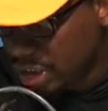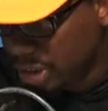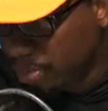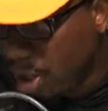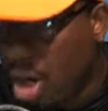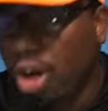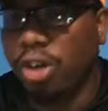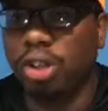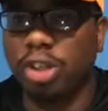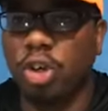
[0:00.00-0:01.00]
the
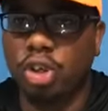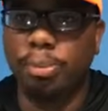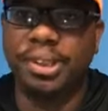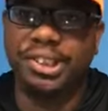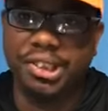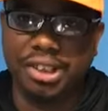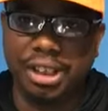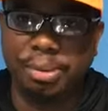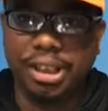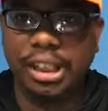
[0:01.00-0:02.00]
small local
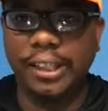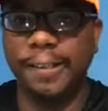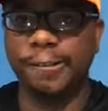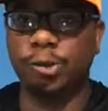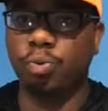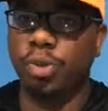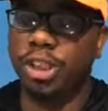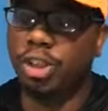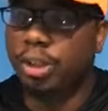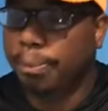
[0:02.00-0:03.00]
businesses, because
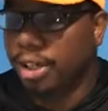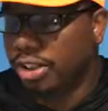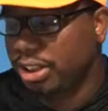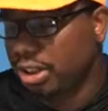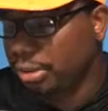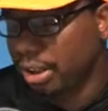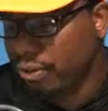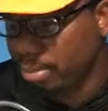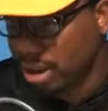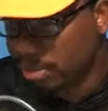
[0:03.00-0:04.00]
when you purchase
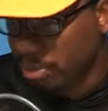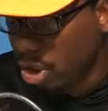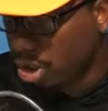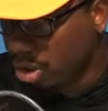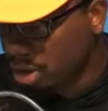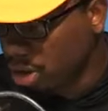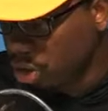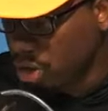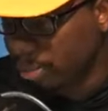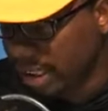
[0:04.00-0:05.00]
something from a small
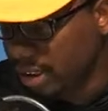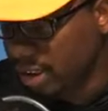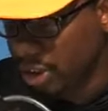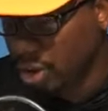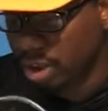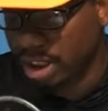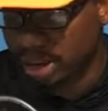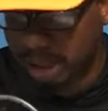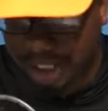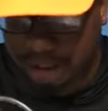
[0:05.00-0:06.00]
local business or
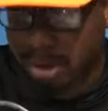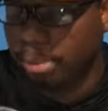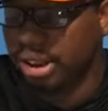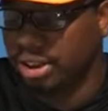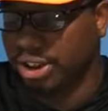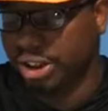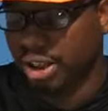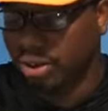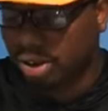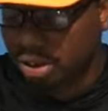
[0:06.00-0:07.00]
a small business in
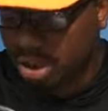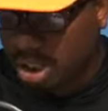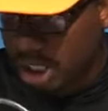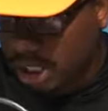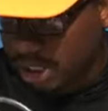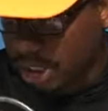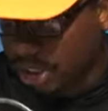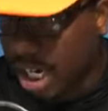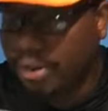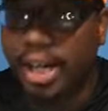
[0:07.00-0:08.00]
general,
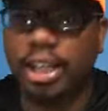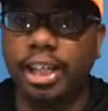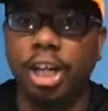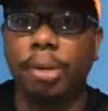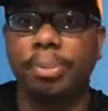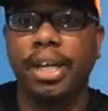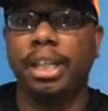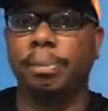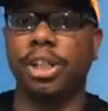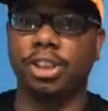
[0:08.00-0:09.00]
you're directly
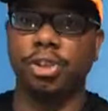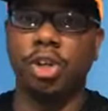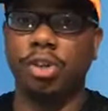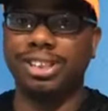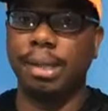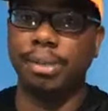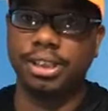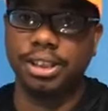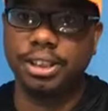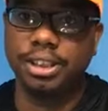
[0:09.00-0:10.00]
helping the person who owns that
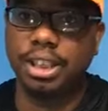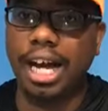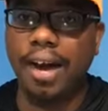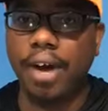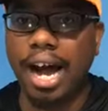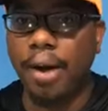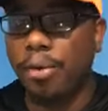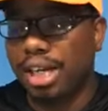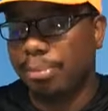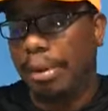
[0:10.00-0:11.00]
business. Yeah.
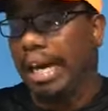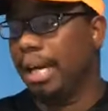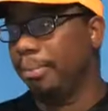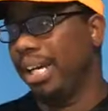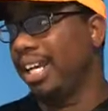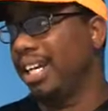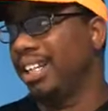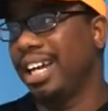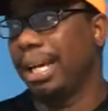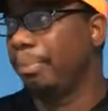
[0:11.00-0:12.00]
I wouldn't mind being
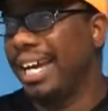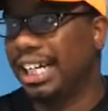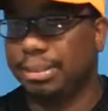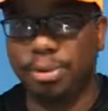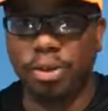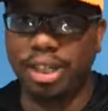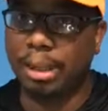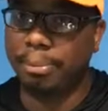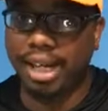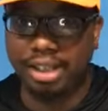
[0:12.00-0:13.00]
in like Bass Pro
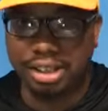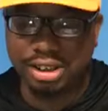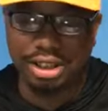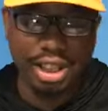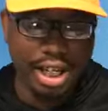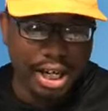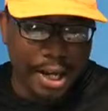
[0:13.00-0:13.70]
and Cabela's.